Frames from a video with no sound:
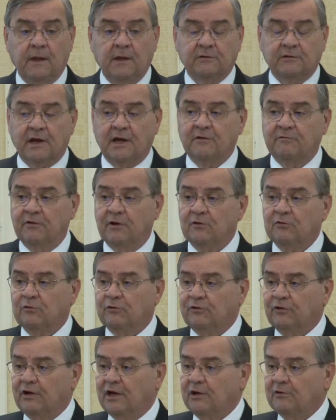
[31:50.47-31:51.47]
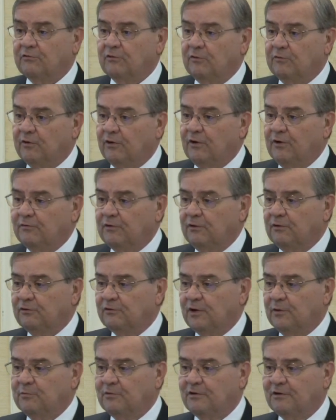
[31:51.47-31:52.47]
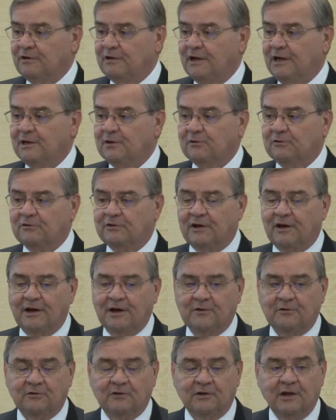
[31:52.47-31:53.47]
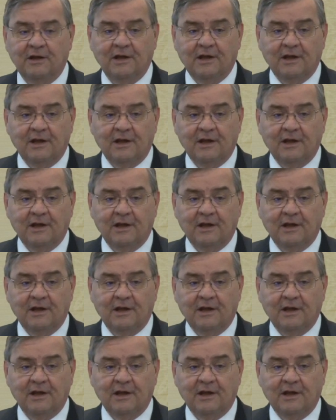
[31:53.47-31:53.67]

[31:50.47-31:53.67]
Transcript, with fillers: It's kind of interesting. I was involved in some of the data sites,